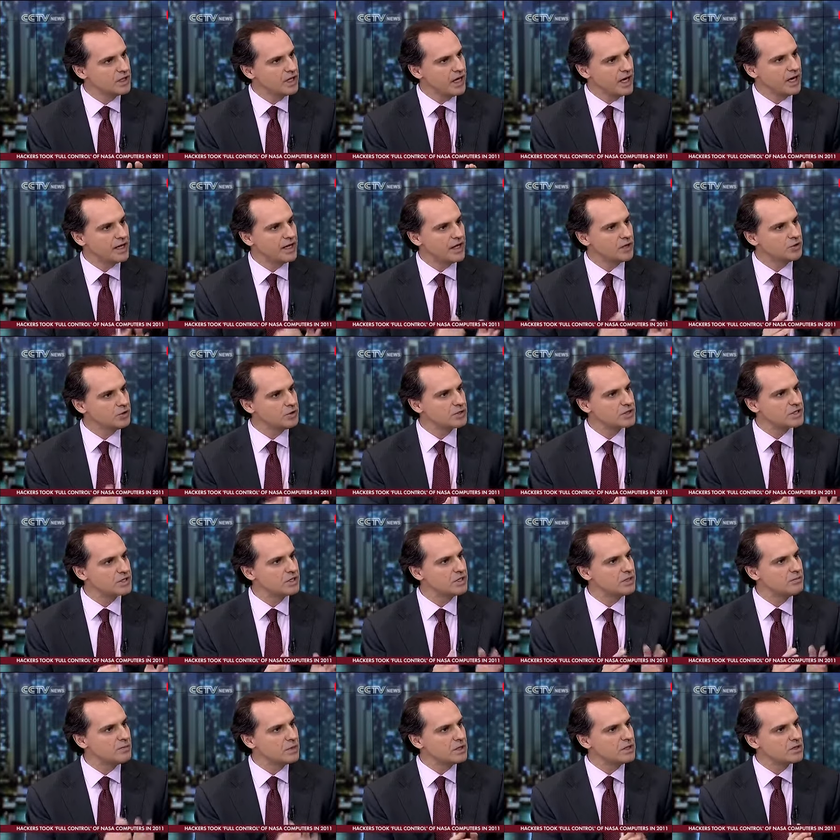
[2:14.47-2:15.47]
And I don't see
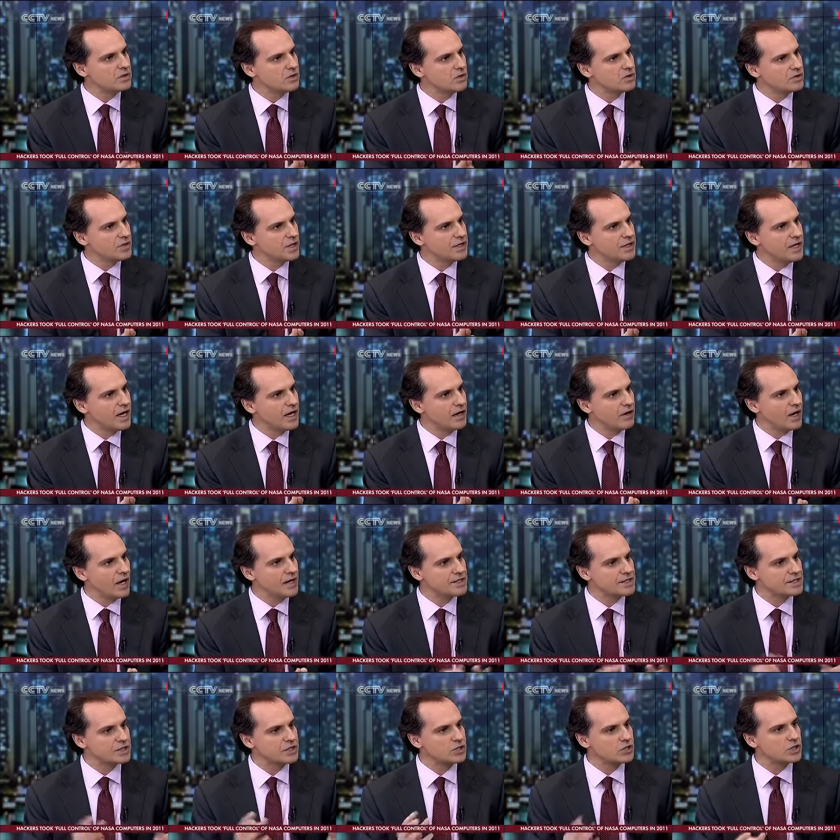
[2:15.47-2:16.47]
the middle road right now. I
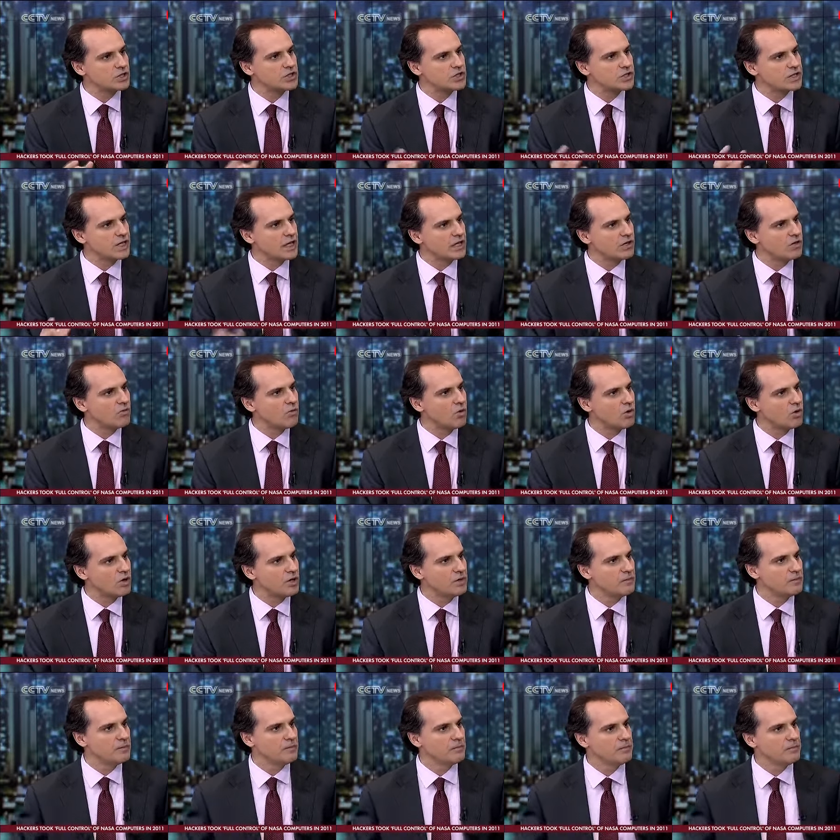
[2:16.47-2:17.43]
see just tug of war.